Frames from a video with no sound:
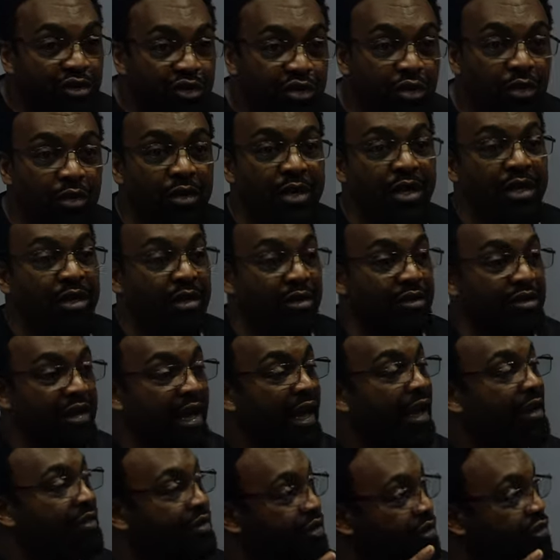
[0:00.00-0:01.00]
to get a
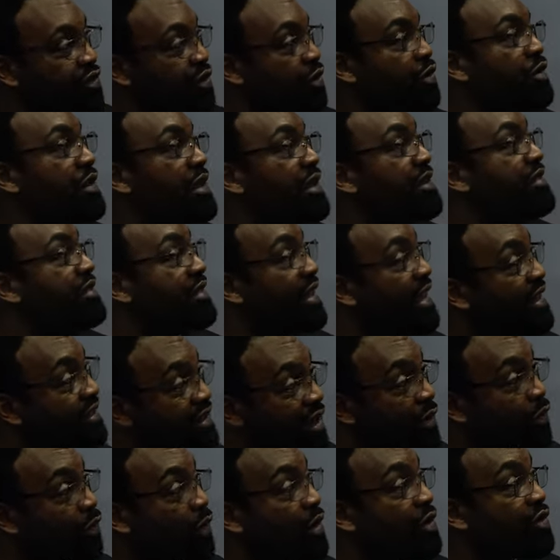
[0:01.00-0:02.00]
chance to do these things
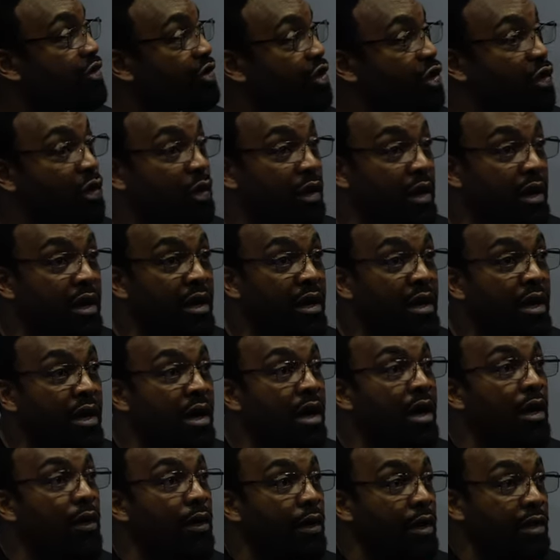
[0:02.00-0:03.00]
that we're doing
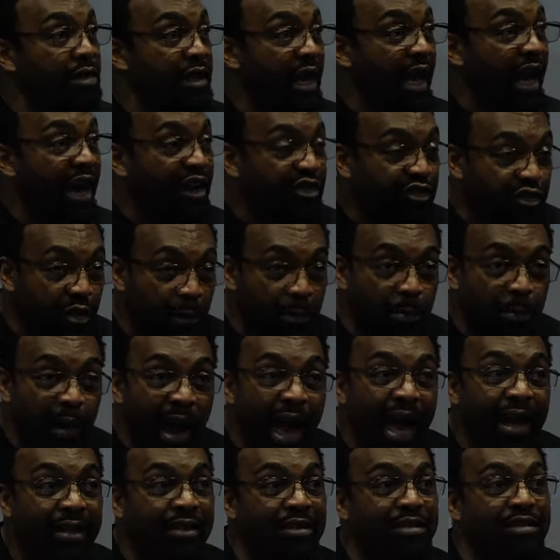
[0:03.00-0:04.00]
the extra
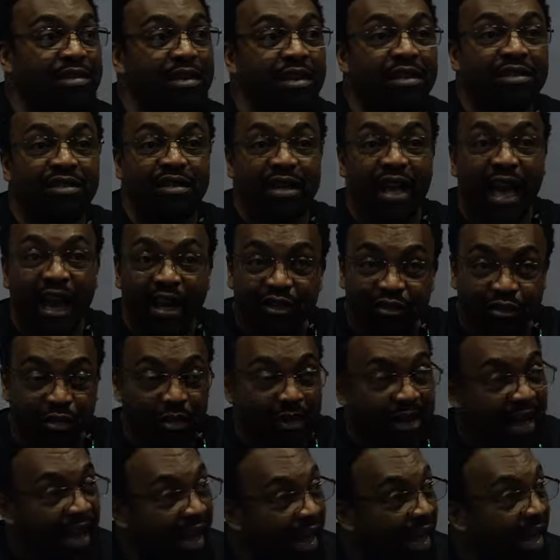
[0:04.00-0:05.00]
practices, the extra
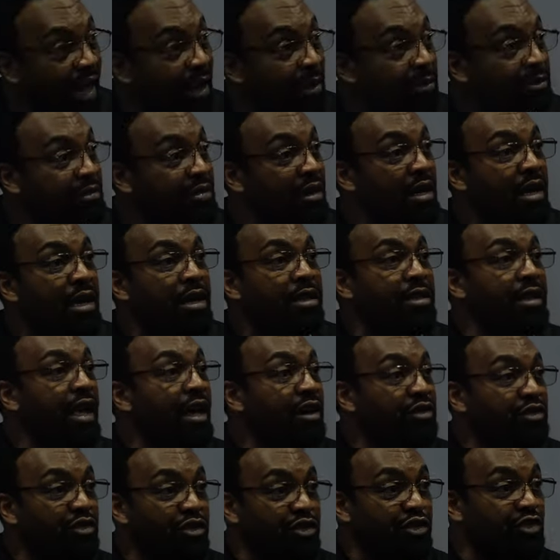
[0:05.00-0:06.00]
games, the
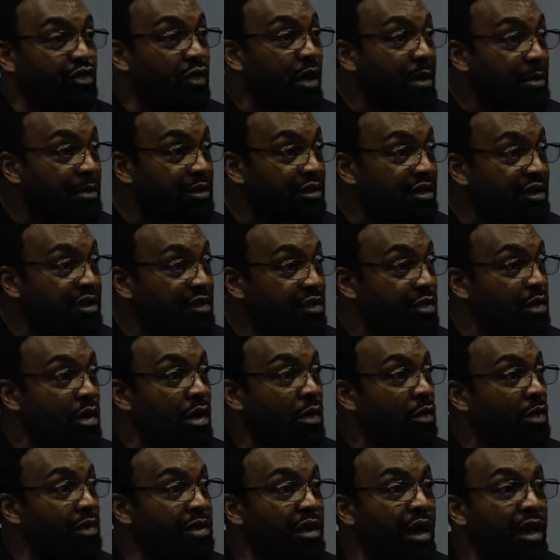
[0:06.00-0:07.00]
extra scrimmages
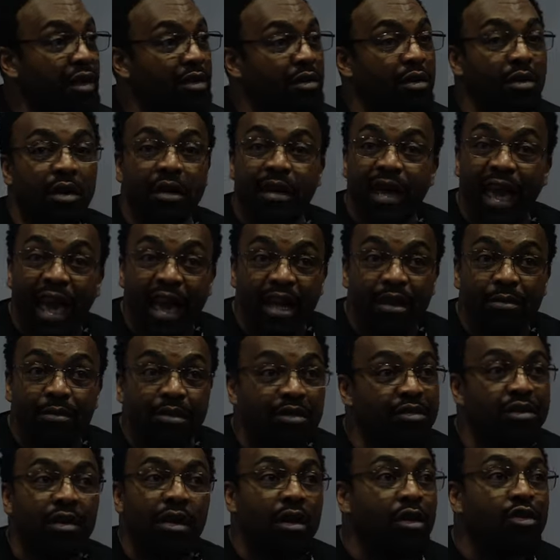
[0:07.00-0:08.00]
with other
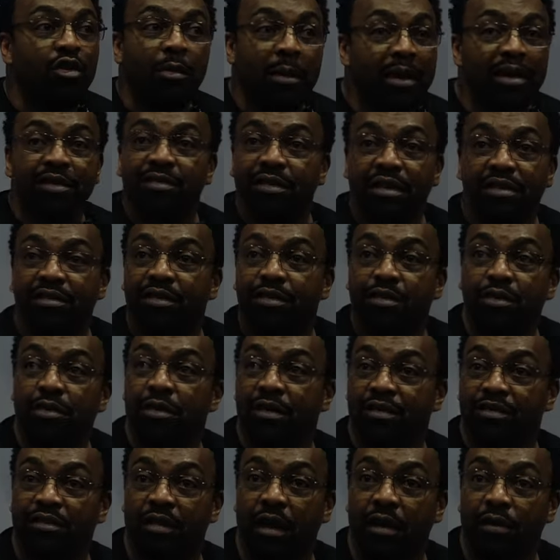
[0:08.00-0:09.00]
academies. Nobody else gets to do
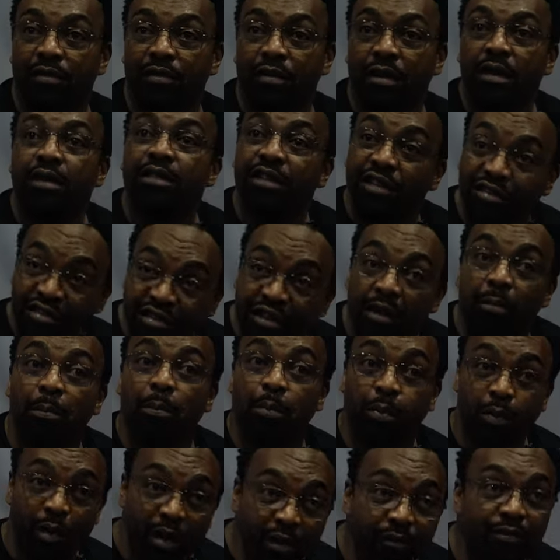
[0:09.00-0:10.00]
this stuff. This is
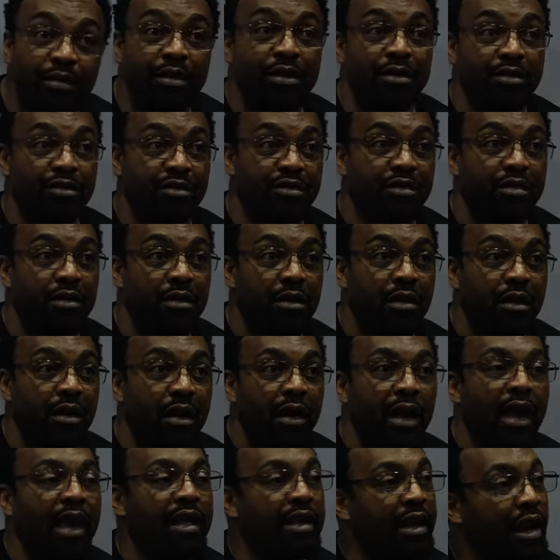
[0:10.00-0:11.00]
a privilege.
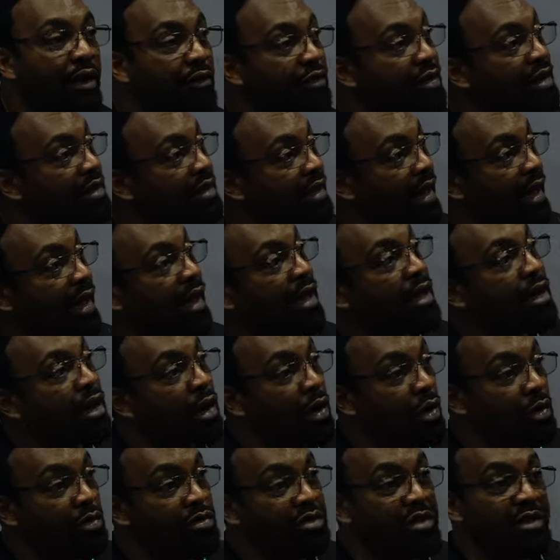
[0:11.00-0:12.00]
And every day,
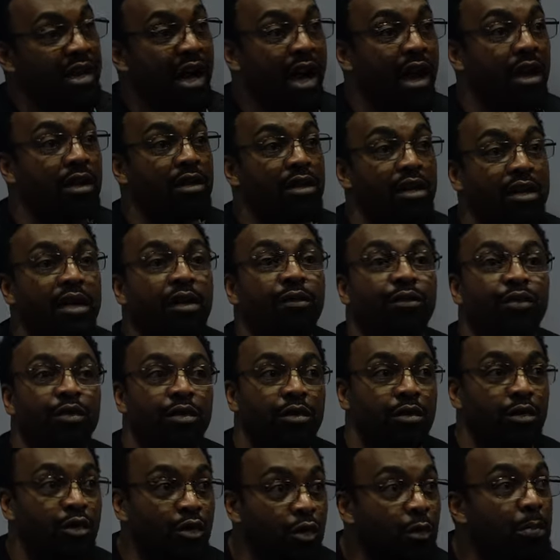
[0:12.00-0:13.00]
coach and I are looking for
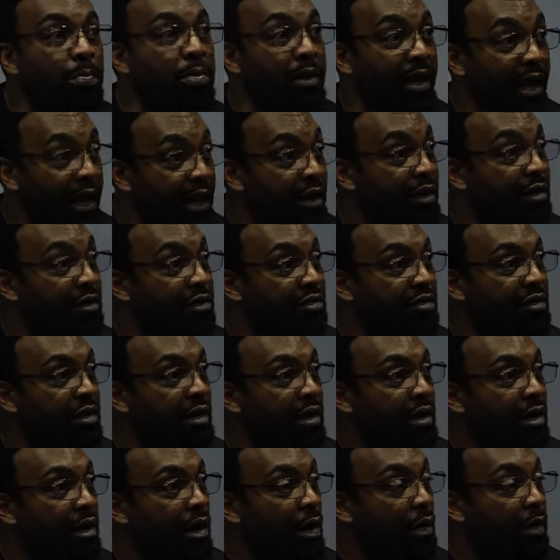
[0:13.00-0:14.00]
new players,
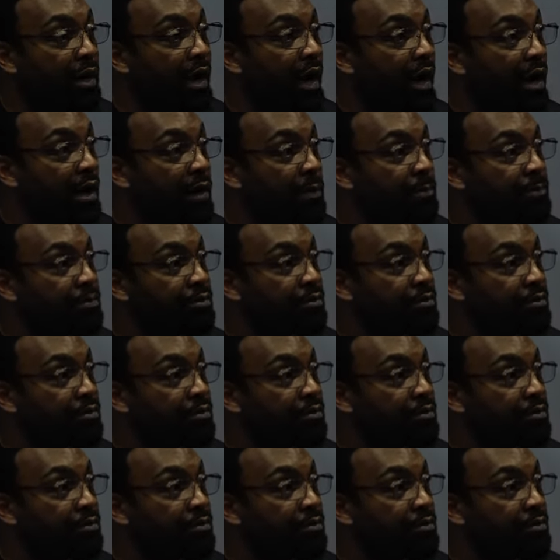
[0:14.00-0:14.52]
okay?